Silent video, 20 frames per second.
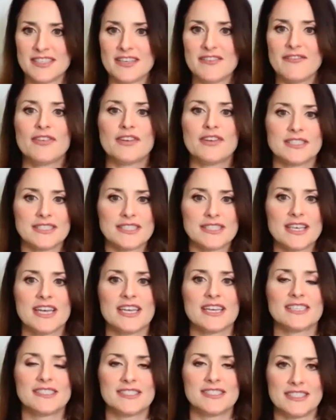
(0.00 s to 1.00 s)
It feels
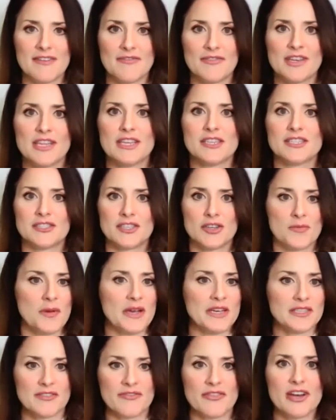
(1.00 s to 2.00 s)
like Stephanie is your
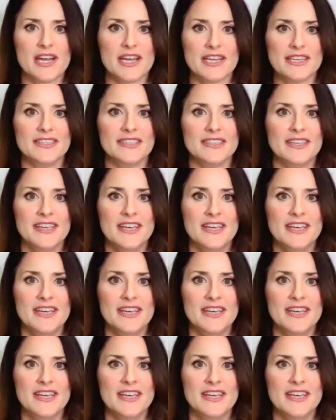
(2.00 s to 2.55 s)
best friend.